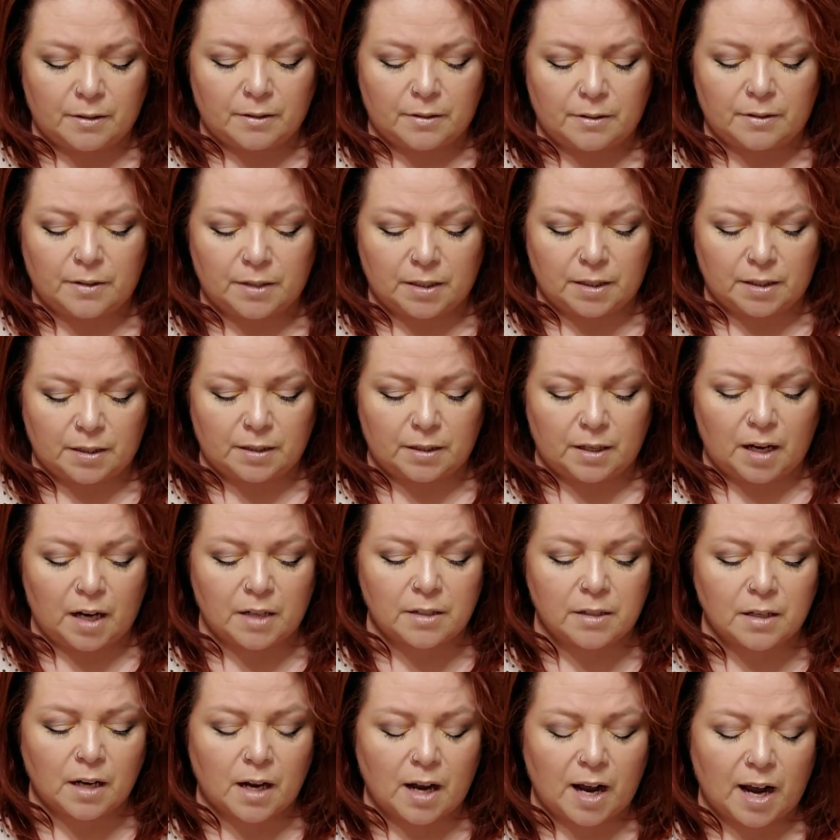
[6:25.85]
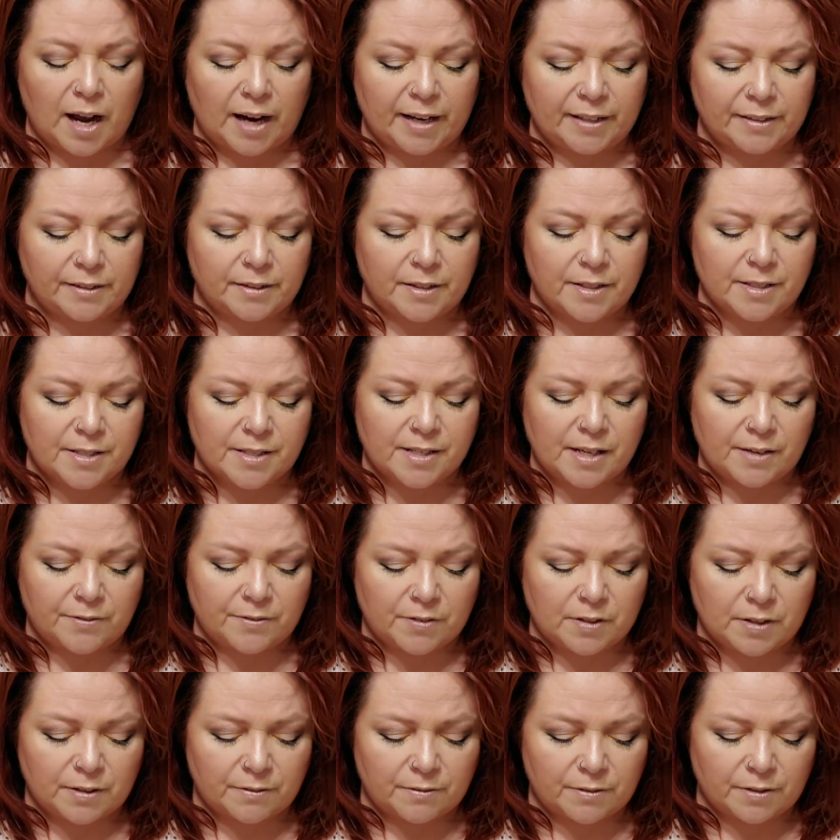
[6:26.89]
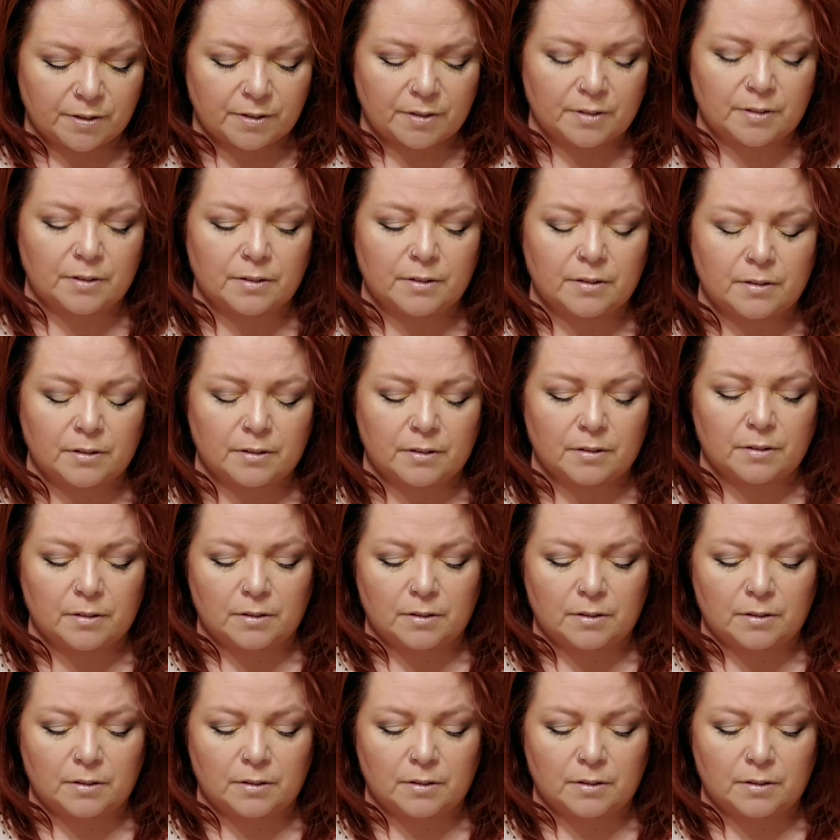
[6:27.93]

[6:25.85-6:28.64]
the unkindness they've given,